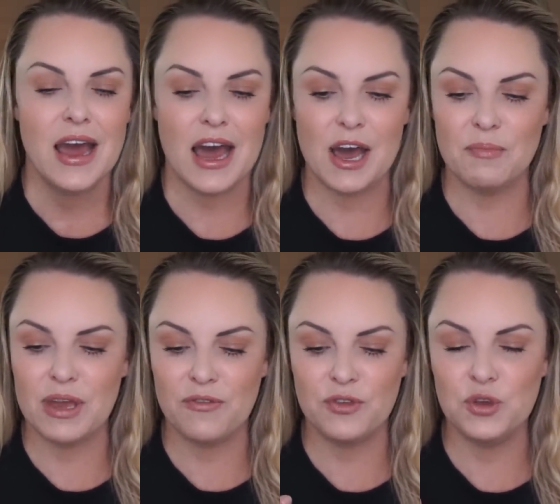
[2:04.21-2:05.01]
Um,
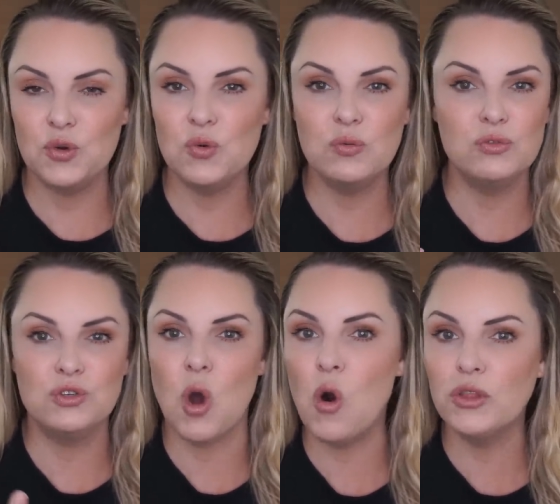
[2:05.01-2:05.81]
if you
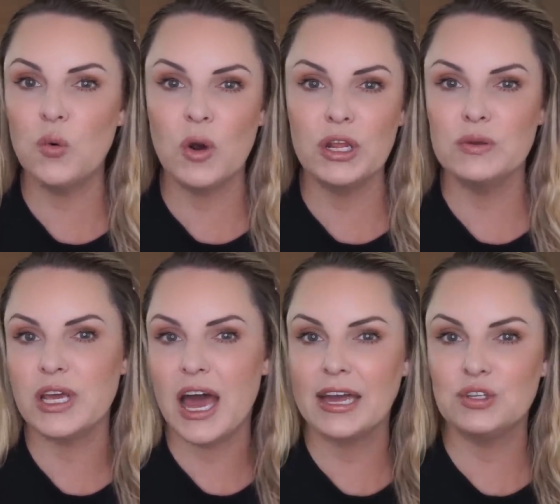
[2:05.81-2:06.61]
only want to use
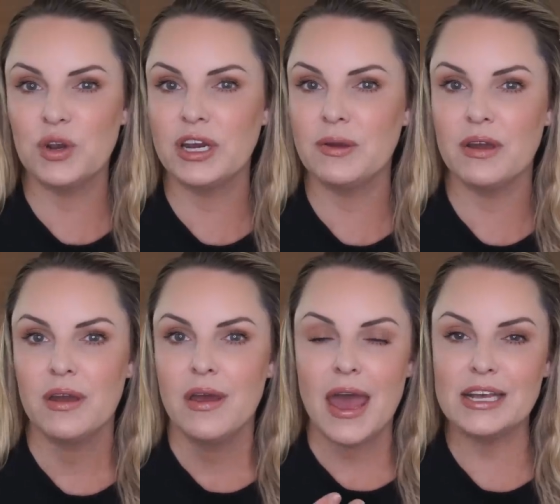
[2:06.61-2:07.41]
a hydrating
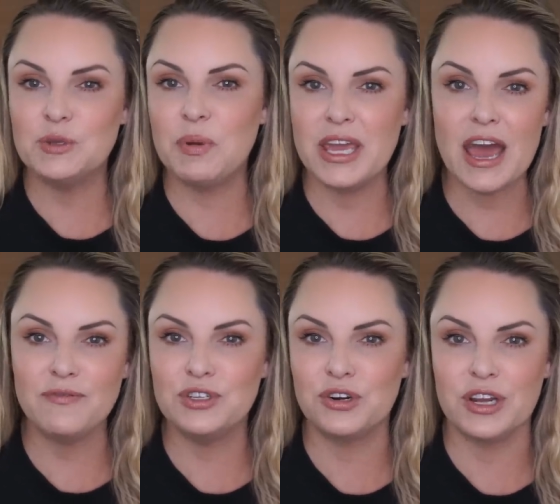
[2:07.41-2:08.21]

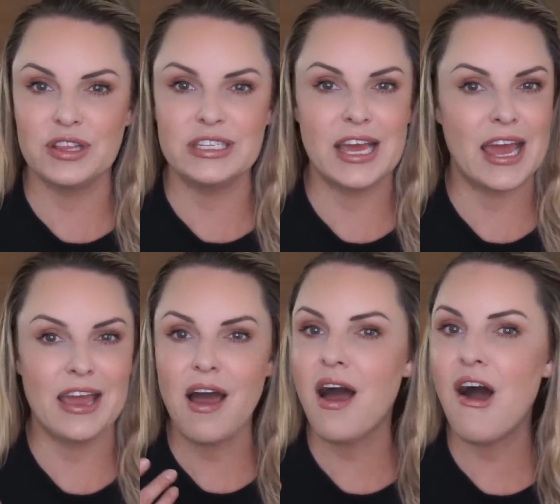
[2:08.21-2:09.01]
SPF during the
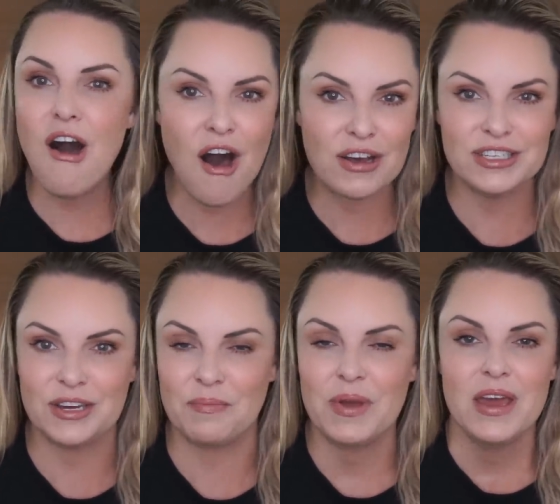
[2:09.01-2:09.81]
day,
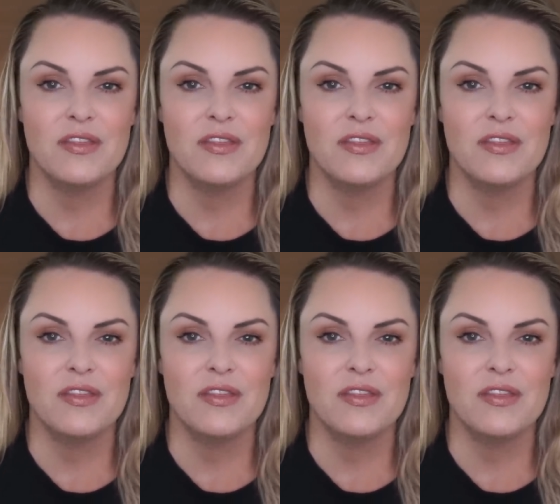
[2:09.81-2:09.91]
awesome.